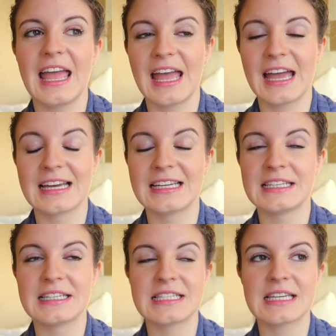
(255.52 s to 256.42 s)

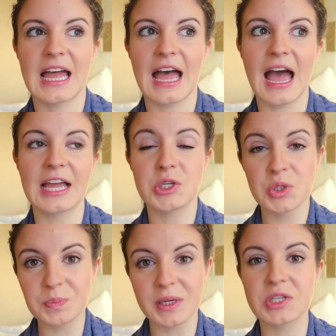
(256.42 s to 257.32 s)
And I
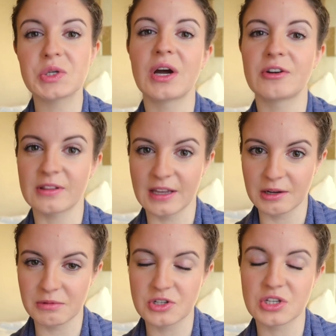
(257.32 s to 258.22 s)
do speak 2 other
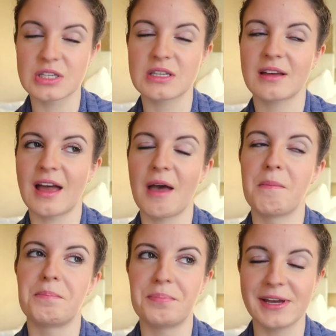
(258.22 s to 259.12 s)
languages
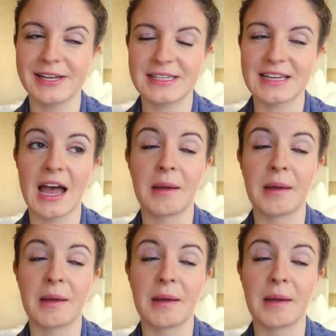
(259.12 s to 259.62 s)
a bit.